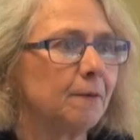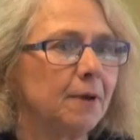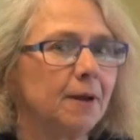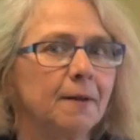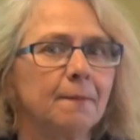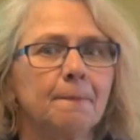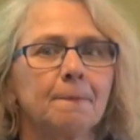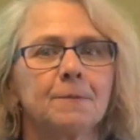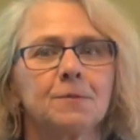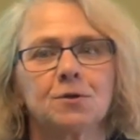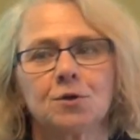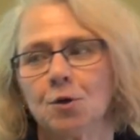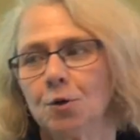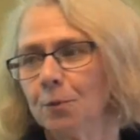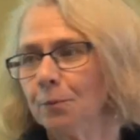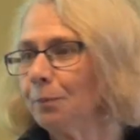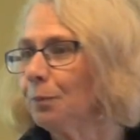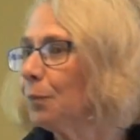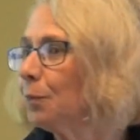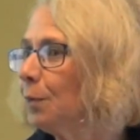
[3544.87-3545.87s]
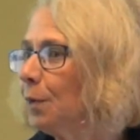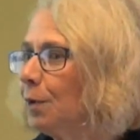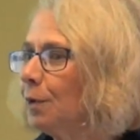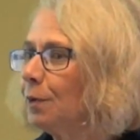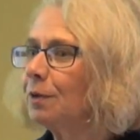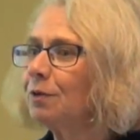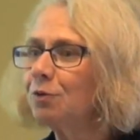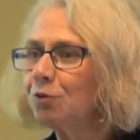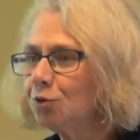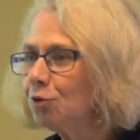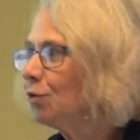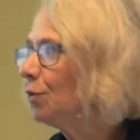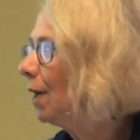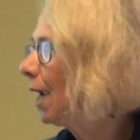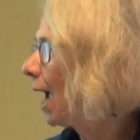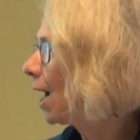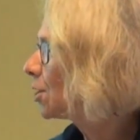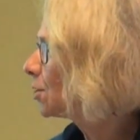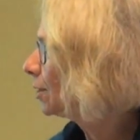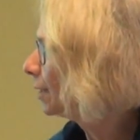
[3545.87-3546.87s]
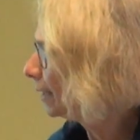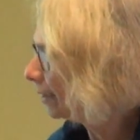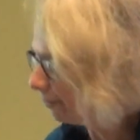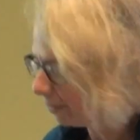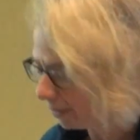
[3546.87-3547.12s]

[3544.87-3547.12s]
Okay. So we were actually